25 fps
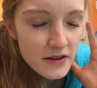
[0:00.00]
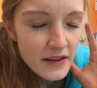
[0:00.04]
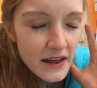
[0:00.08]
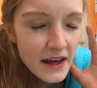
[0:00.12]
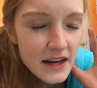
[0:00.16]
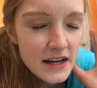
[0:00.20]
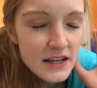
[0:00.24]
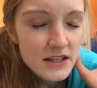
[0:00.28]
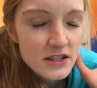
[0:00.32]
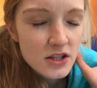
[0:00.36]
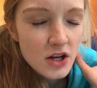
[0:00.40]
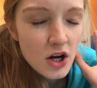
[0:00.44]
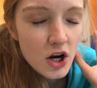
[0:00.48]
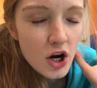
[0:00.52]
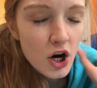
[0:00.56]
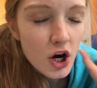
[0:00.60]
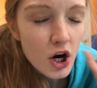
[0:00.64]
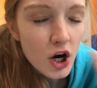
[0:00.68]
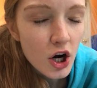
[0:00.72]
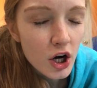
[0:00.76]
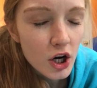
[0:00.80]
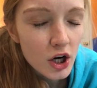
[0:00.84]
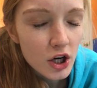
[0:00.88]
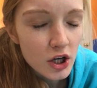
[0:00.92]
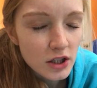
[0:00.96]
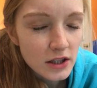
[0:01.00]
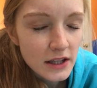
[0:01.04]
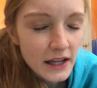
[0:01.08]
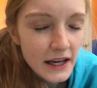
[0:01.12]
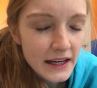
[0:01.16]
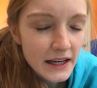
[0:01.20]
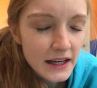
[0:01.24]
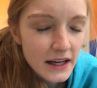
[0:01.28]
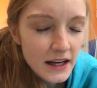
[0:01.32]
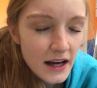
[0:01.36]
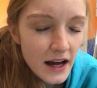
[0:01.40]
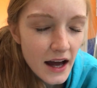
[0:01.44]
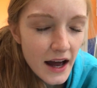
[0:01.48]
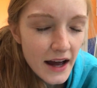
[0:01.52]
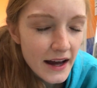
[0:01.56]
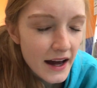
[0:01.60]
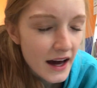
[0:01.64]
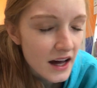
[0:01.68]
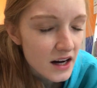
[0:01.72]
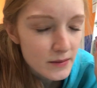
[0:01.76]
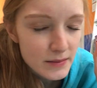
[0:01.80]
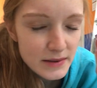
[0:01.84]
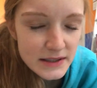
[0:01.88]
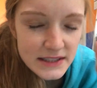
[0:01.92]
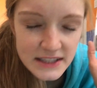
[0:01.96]
That is her. Like, I
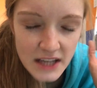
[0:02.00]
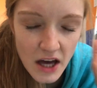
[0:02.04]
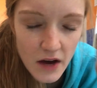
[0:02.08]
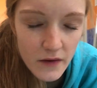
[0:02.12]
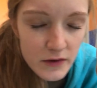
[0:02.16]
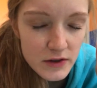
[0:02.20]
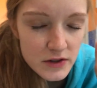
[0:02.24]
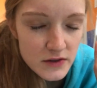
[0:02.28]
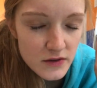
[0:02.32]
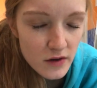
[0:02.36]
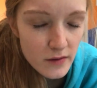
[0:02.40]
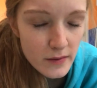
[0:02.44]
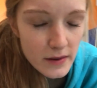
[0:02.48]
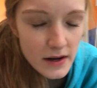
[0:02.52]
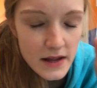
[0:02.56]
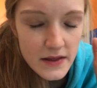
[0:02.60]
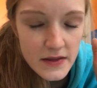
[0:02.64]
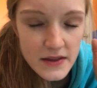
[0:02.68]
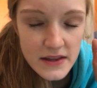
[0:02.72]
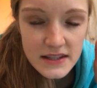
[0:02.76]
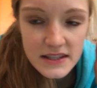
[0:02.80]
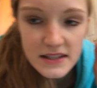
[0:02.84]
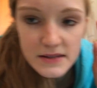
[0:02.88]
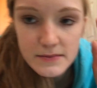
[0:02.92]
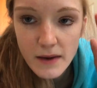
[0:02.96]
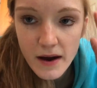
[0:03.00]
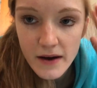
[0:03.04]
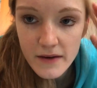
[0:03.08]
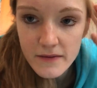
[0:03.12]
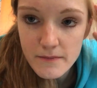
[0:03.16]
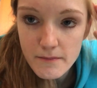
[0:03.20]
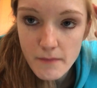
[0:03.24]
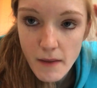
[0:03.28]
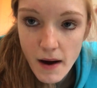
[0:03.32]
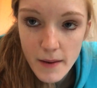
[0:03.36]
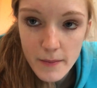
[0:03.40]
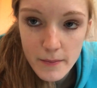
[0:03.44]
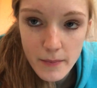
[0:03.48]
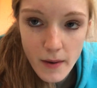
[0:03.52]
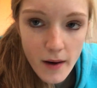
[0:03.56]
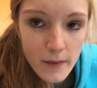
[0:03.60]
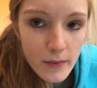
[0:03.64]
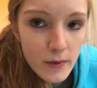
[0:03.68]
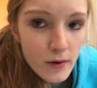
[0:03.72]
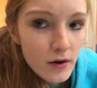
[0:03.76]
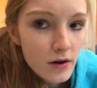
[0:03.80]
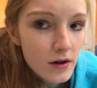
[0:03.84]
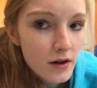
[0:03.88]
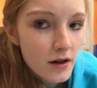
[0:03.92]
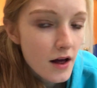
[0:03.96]
gotta be selfish for a minute. This is my
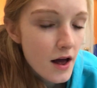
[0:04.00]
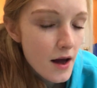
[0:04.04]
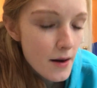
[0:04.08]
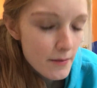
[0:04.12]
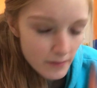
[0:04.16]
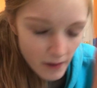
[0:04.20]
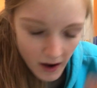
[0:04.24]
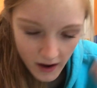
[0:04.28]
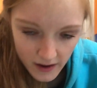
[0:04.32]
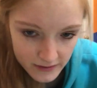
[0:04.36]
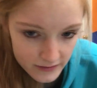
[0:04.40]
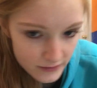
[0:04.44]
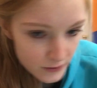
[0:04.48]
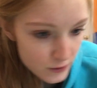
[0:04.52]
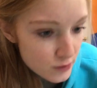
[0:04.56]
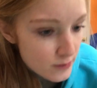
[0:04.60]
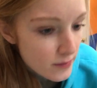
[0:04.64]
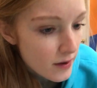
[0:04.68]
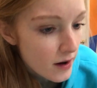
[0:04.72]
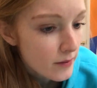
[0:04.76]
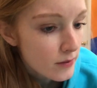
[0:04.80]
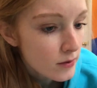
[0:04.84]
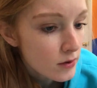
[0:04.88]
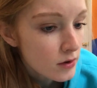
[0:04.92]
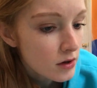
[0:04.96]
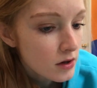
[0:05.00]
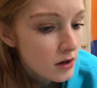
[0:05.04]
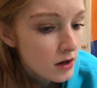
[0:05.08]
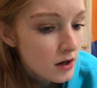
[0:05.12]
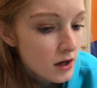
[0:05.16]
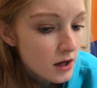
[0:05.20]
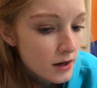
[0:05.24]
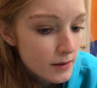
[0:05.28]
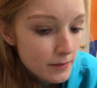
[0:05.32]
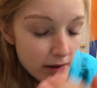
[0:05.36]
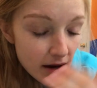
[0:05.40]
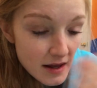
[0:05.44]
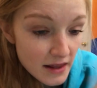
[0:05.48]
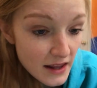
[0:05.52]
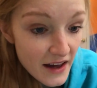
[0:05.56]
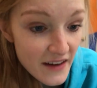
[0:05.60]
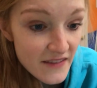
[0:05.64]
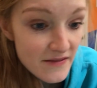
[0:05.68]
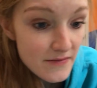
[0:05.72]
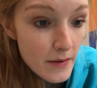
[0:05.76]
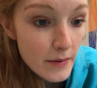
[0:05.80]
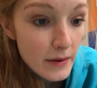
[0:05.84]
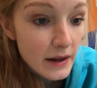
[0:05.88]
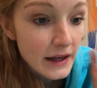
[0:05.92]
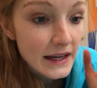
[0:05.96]
bubble, my food bubble, my
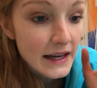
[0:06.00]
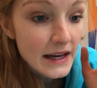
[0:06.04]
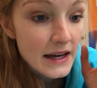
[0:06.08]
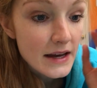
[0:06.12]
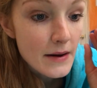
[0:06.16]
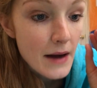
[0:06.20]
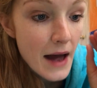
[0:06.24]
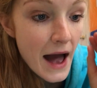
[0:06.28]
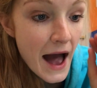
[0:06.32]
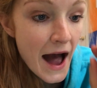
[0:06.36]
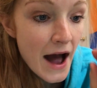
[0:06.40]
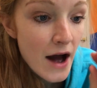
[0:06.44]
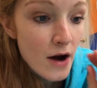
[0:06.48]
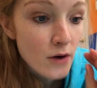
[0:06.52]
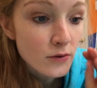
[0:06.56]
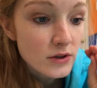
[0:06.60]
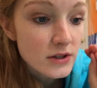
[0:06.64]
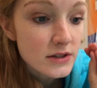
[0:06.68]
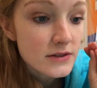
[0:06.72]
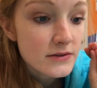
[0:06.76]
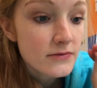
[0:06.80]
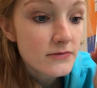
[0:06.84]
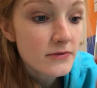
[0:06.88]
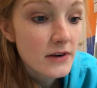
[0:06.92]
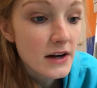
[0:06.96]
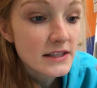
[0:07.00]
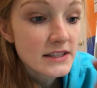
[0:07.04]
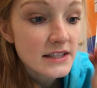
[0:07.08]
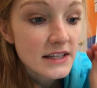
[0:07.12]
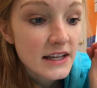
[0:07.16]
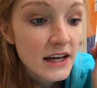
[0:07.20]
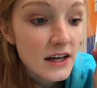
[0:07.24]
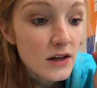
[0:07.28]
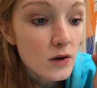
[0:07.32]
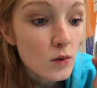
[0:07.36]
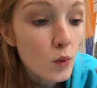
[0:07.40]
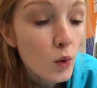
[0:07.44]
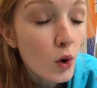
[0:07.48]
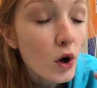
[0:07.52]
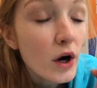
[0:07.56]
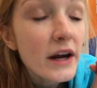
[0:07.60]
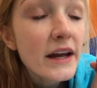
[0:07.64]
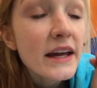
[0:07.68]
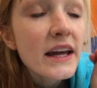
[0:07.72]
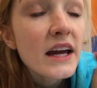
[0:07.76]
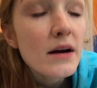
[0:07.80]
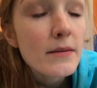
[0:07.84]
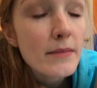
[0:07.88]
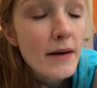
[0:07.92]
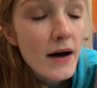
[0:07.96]
life bubble. Like, how just fretting and
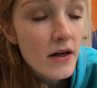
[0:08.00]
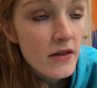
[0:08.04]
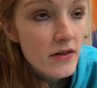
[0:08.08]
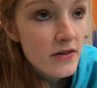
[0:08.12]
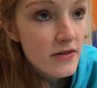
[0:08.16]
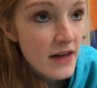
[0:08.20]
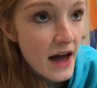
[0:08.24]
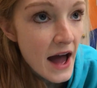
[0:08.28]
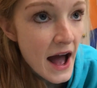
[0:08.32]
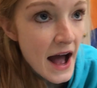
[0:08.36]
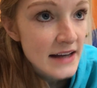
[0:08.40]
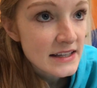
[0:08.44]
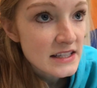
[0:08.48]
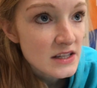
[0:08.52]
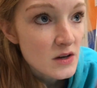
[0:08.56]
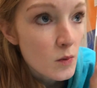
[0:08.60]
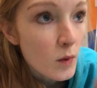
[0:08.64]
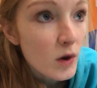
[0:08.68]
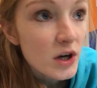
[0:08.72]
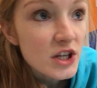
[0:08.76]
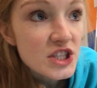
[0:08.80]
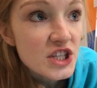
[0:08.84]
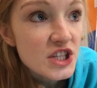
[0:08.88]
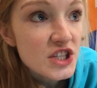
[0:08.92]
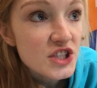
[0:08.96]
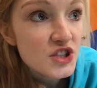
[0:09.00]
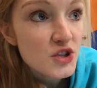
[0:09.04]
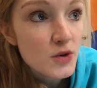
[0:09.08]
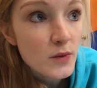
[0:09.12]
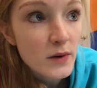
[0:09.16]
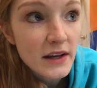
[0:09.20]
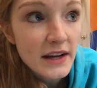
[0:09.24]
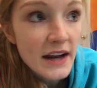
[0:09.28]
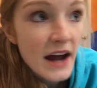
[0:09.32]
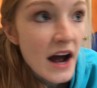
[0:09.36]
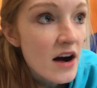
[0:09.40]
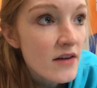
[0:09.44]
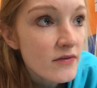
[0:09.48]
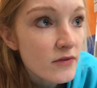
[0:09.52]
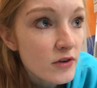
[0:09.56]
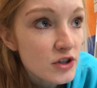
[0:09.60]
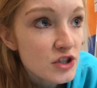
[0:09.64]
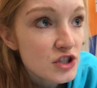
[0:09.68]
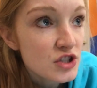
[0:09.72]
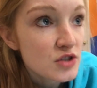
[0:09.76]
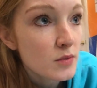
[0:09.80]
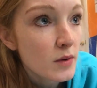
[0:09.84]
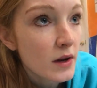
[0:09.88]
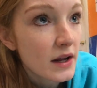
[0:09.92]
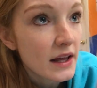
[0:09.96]
worrying about that and what she's doing and how far
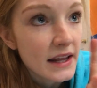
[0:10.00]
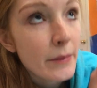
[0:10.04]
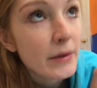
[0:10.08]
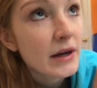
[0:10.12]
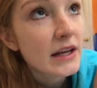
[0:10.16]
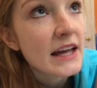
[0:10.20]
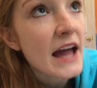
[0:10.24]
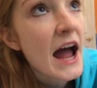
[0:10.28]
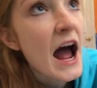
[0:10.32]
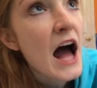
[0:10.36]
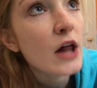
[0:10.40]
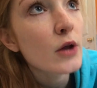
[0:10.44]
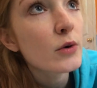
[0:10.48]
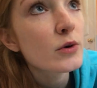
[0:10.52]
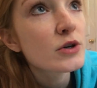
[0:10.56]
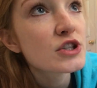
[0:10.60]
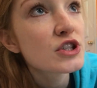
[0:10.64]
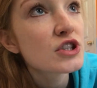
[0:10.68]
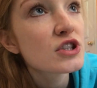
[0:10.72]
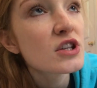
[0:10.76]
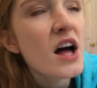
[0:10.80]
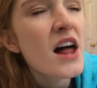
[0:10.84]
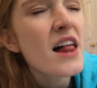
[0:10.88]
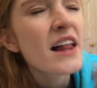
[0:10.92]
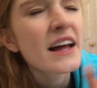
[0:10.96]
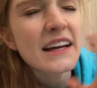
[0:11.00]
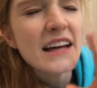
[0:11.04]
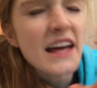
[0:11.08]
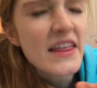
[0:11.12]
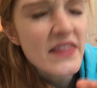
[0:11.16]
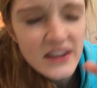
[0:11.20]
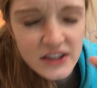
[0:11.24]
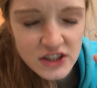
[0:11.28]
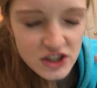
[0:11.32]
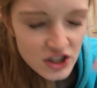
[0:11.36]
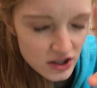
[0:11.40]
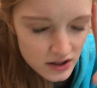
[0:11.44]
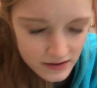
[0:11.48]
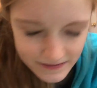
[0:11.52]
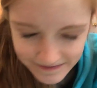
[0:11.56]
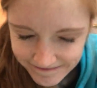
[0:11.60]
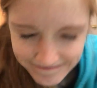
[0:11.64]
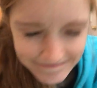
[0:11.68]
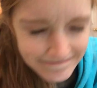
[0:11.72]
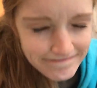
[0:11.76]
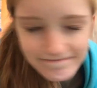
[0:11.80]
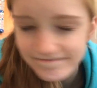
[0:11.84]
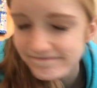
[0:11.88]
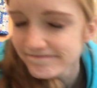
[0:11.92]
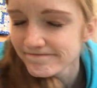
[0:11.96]
she's running, how many calories she's, like, that's just,
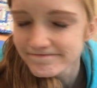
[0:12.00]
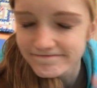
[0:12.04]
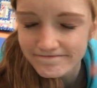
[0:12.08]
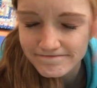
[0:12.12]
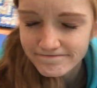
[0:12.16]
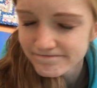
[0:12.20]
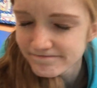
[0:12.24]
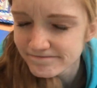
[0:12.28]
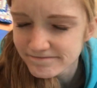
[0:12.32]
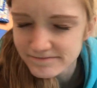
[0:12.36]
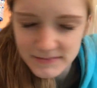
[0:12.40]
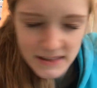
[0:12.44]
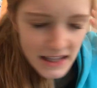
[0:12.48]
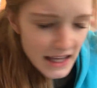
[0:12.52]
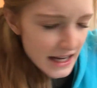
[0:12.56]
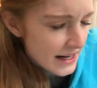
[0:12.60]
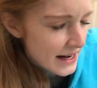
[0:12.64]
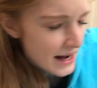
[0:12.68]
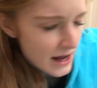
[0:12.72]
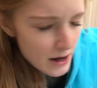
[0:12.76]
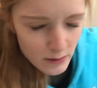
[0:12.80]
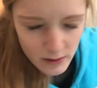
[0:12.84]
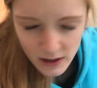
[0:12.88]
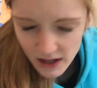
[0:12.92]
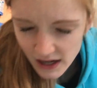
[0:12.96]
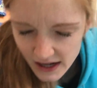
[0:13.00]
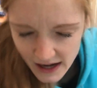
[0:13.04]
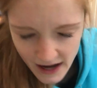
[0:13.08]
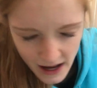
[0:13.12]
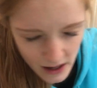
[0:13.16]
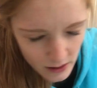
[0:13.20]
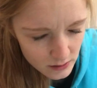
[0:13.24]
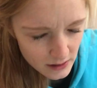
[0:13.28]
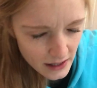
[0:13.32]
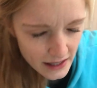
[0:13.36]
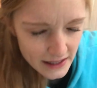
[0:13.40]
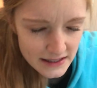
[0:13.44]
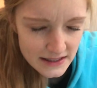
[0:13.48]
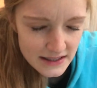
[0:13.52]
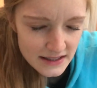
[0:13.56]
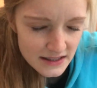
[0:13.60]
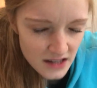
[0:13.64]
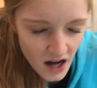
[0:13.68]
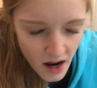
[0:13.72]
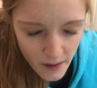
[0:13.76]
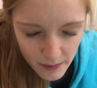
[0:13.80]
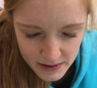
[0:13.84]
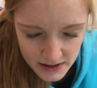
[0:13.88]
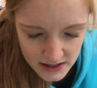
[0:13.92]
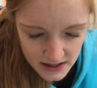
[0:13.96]
get it out. Like,
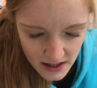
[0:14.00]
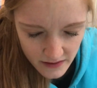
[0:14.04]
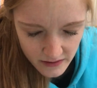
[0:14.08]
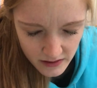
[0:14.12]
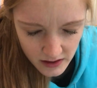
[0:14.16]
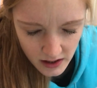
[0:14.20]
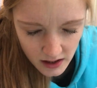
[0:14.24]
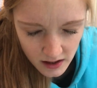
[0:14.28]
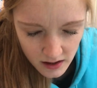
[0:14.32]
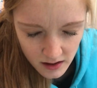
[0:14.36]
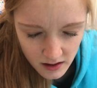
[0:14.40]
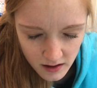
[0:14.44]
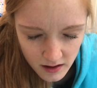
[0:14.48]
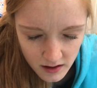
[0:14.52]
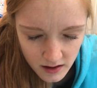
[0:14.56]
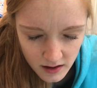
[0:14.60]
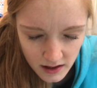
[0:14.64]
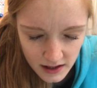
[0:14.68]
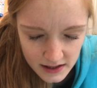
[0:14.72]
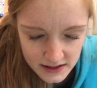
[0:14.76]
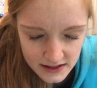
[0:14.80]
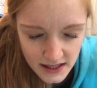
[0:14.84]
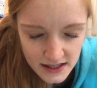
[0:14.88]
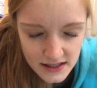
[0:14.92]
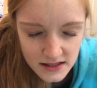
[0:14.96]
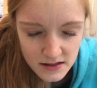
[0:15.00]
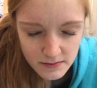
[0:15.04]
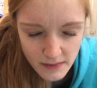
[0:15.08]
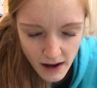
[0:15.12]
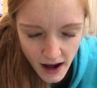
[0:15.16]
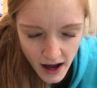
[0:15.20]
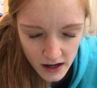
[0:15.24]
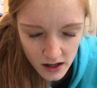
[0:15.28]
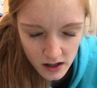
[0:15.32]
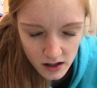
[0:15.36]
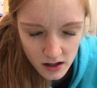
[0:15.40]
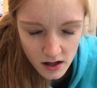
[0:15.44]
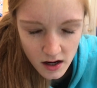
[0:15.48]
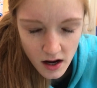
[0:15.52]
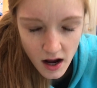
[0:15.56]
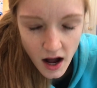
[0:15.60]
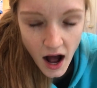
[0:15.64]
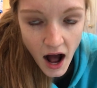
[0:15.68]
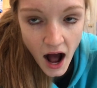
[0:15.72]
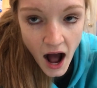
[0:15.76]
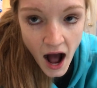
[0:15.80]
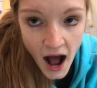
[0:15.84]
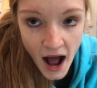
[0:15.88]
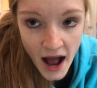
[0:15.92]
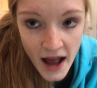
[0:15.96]
stop it, Stephanie. It doesn't matter.
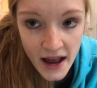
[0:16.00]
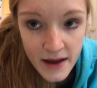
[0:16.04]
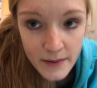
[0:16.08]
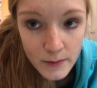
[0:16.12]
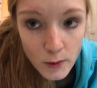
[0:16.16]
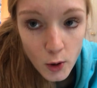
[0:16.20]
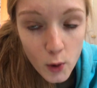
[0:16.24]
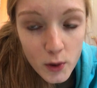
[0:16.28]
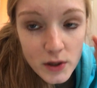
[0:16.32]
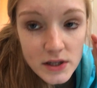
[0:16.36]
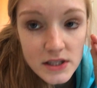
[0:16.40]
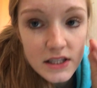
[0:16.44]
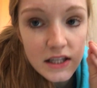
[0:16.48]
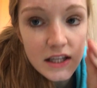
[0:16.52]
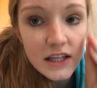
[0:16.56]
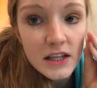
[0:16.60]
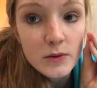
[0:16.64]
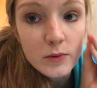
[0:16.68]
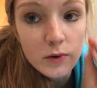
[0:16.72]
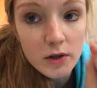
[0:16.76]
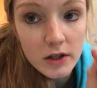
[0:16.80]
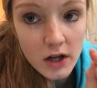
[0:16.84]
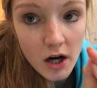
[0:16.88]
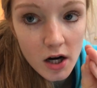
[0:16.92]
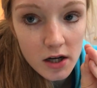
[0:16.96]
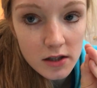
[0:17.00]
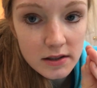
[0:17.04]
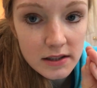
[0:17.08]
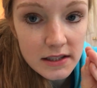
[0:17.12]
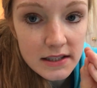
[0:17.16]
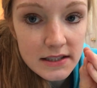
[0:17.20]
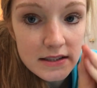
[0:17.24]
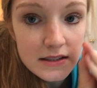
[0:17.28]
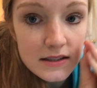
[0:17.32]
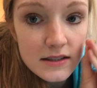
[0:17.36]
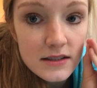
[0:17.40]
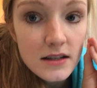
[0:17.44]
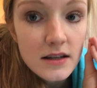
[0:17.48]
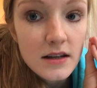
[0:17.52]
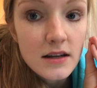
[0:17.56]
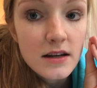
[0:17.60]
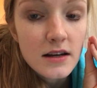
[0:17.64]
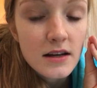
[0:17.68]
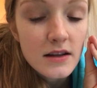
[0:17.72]
I am going to eat regardless.